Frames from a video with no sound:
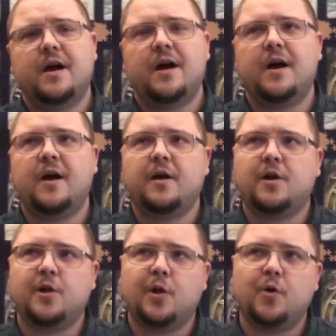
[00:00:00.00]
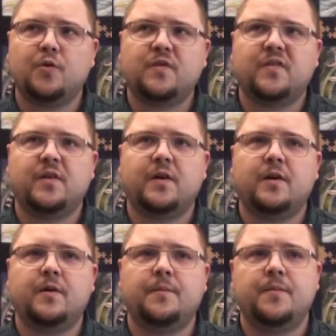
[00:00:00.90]
uh, close,
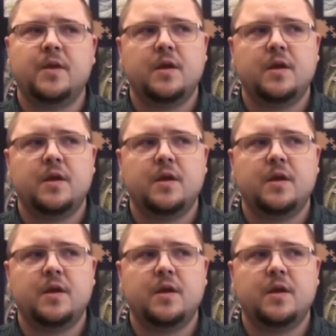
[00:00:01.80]
uh,